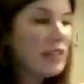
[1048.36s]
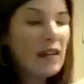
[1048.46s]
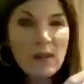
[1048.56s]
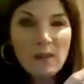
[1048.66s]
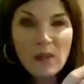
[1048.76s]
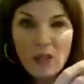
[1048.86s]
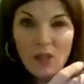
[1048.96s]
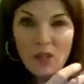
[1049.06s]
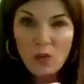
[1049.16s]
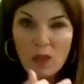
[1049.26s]
go down and
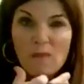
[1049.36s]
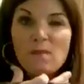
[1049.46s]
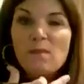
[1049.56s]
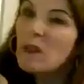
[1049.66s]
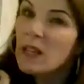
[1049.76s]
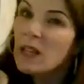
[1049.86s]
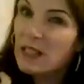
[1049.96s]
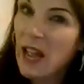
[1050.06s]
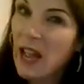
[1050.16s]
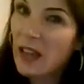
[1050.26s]
I'm going to do
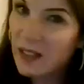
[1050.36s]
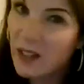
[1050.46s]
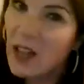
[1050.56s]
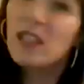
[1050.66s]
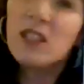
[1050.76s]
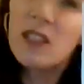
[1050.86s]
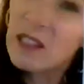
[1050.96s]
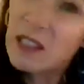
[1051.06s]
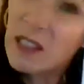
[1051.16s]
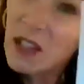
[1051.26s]
his neck. Okay,
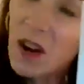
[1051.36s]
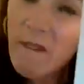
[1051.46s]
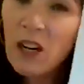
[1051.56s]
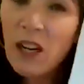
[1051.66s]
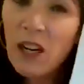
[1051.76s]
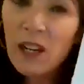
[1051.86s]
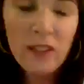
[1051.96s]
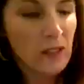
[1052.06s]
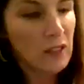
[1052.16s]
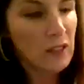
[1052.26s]
because he's leaning
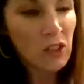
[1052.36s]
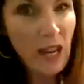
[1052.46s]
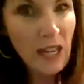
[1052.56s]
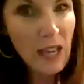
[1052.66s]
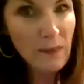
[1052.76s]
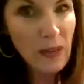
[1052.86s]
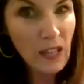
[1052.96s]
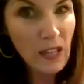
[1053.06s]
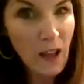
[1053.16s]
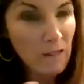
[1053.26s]
over,
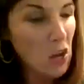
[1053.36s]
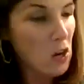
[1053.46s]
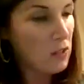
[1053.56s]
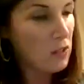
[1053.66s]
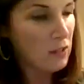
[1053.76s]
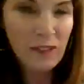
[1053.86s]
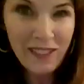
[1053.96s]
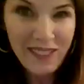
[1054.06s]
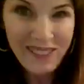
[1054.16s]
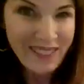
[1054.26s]
trying to get my cell
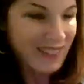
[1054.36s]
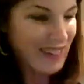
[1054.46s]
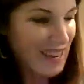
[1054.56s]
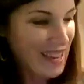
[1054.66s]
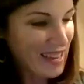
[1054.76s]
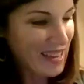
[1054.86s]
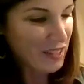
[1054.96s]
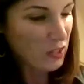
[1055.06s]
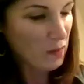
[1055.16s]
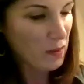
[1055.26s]
phone, right?
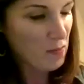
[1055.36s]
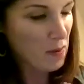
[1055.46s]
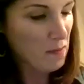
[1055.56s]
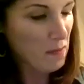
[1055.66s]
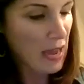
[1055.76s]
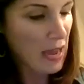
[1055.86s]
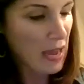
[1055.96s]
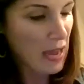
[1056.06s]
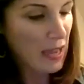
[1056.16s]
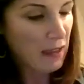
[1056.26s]
So I'm going to put my